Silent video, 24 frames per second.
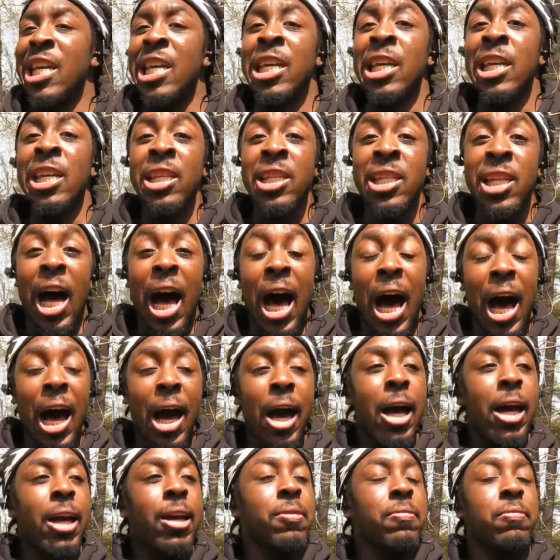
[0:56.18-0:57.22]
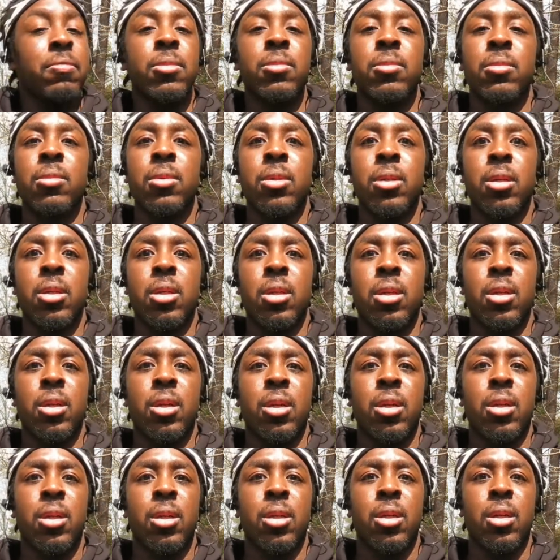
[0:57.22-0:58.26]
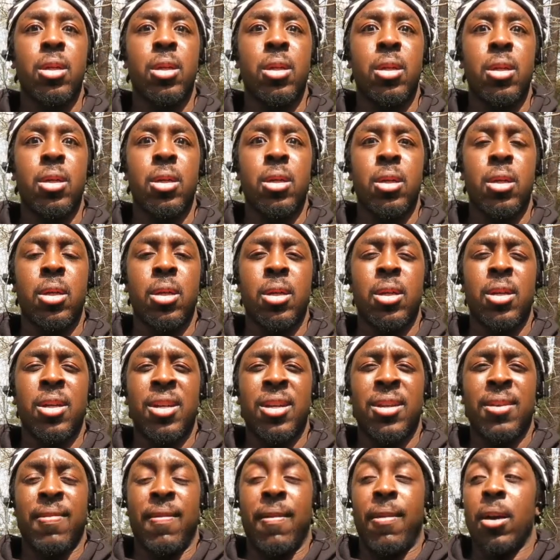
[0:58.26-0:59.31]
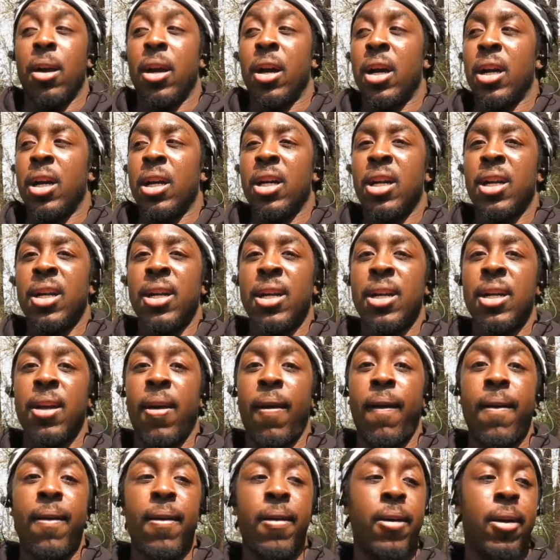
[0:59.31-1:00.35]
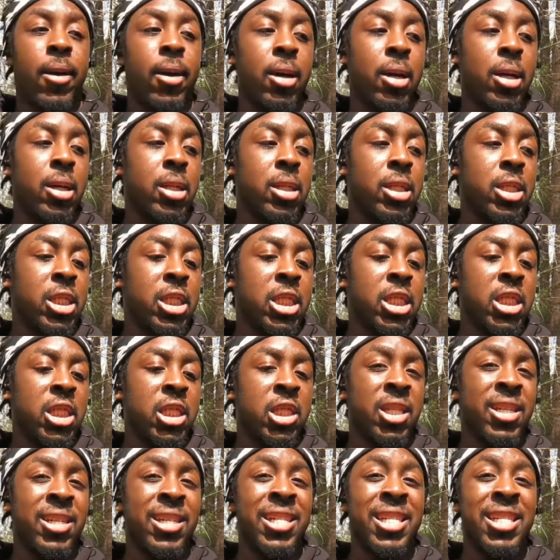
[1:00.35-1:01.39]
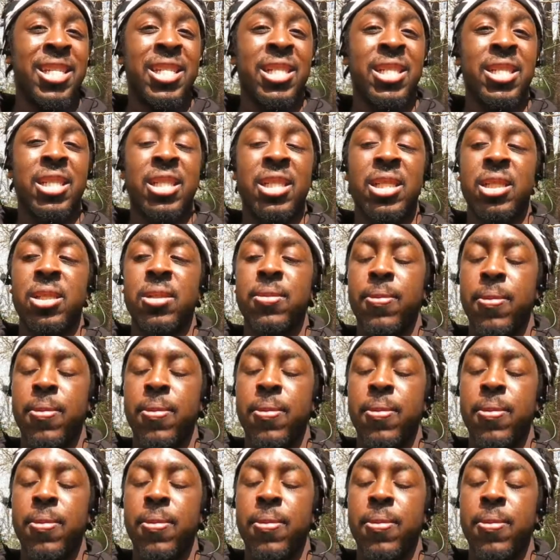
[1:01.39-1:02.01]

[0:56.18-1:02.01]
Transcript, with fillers: It's hot. Let me stop you right there, because all that singing ain't your ministry.